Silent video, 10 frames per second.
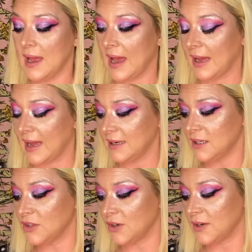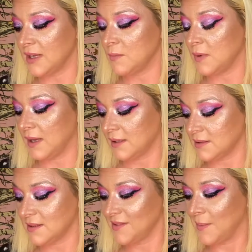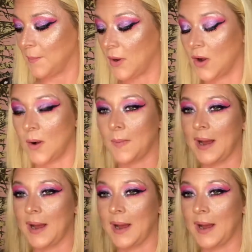I kind of thought it was the balm.